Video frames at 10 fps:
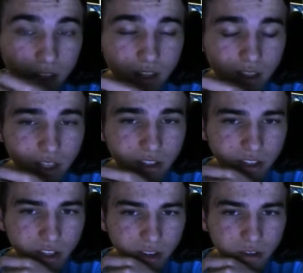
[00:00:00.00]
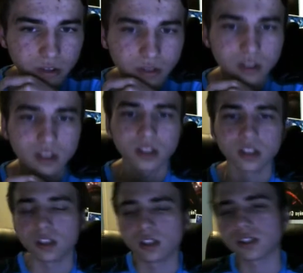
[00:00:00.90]
then you can go
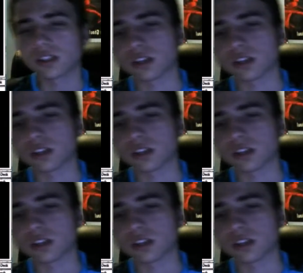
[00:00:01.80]
6